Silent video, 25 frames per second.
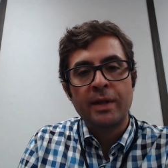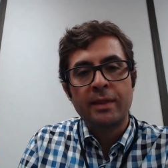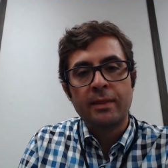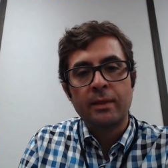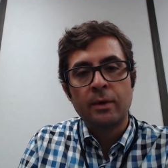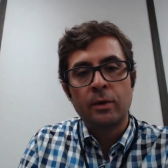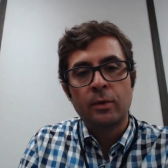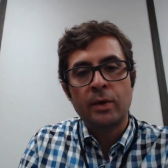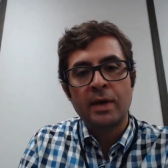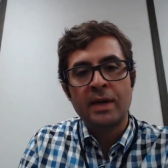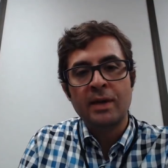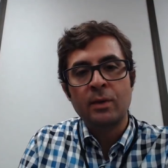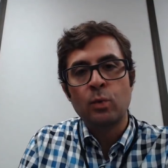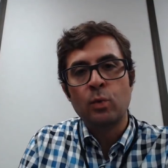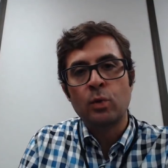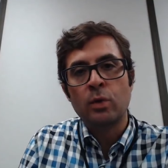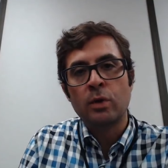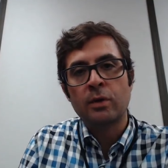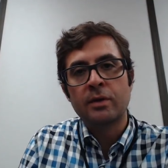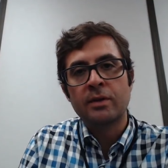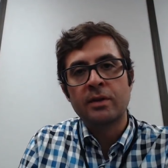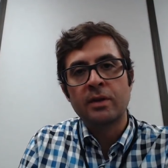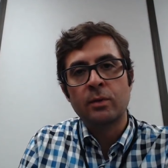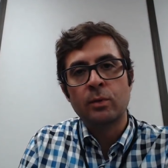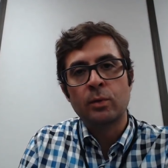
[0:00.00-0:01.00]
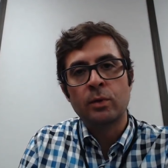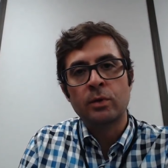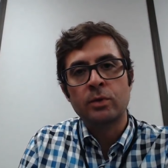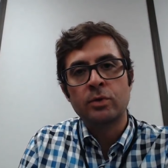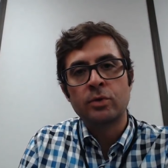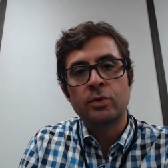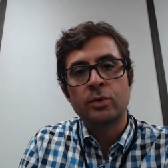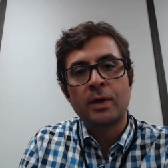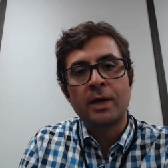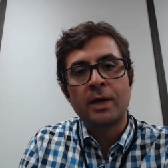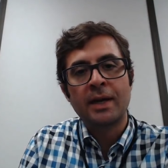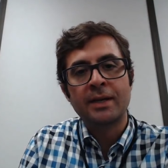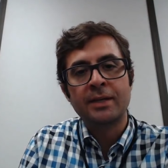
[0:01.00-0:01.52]
with the great work that
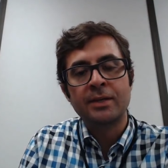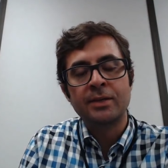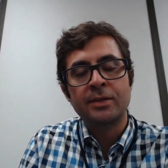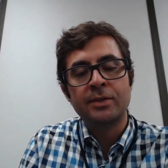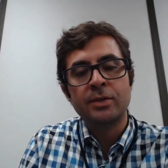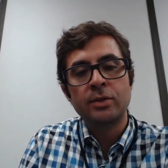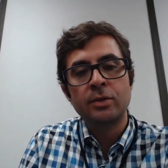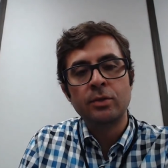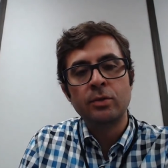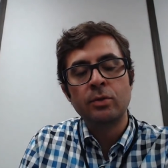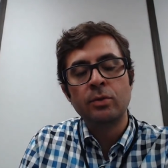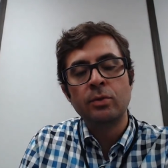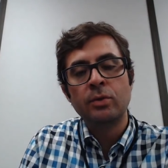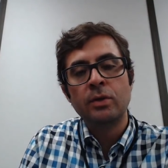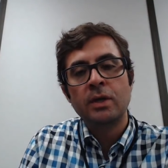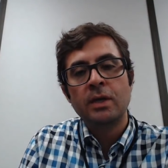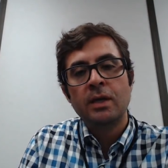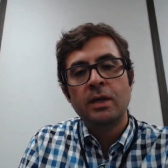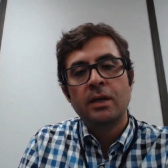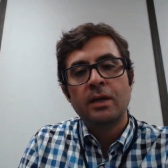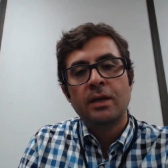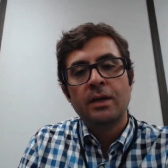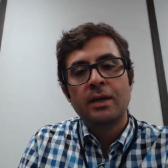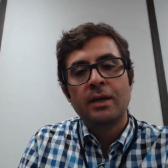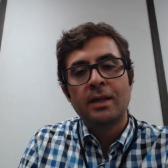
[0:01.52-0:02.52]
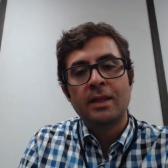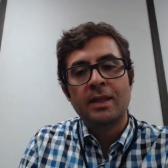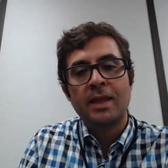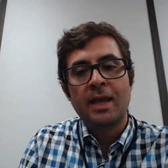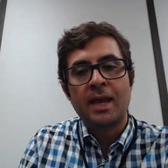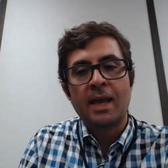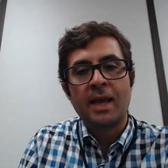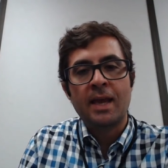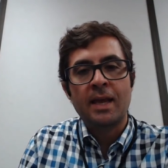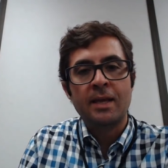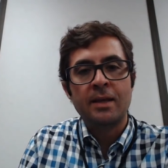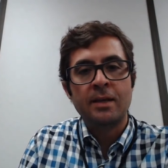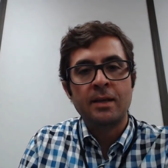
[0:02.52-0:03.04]
we're trying to do
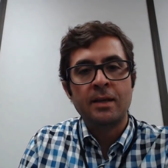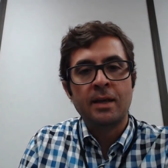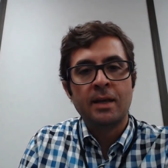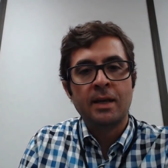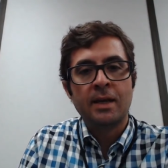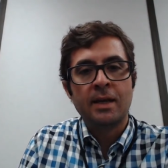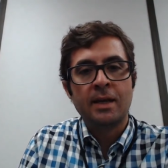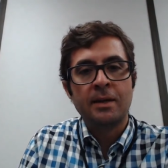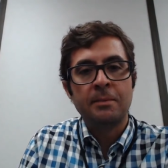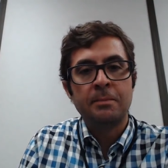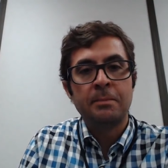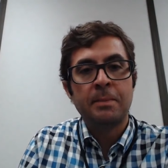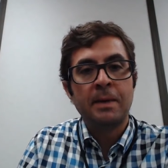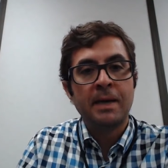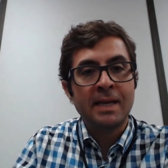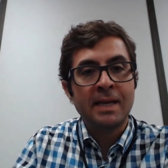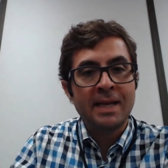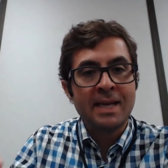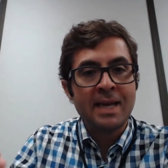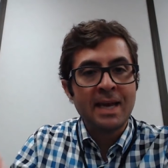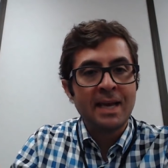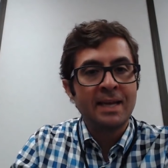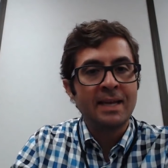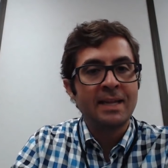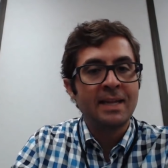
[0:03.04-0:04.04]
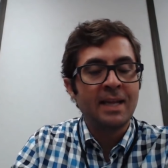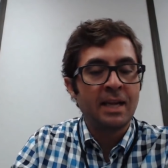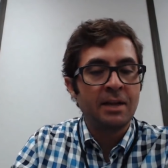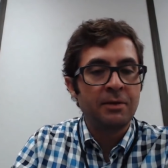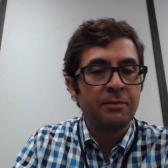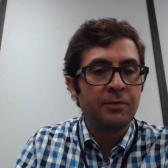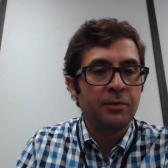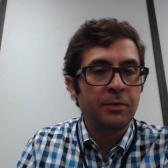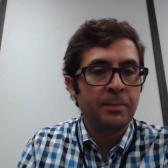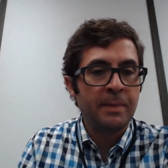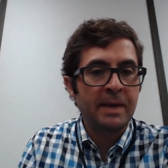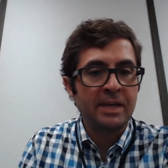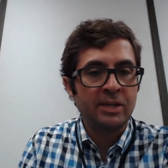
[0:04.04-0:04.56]
than by
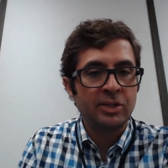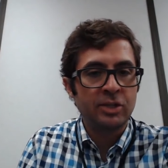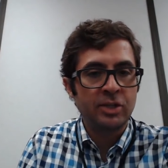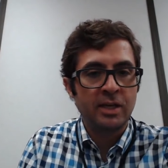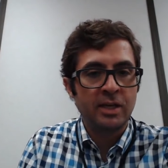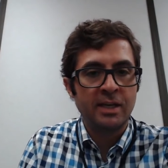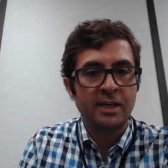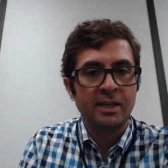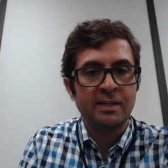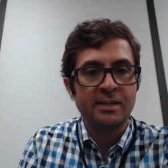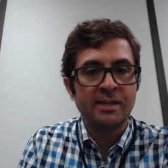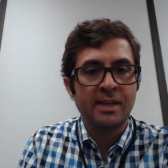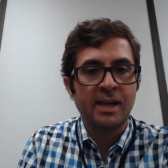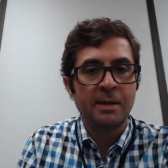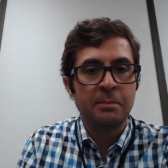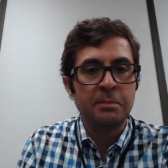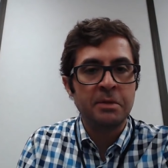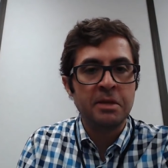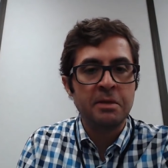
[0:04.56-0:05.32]
getting that information in a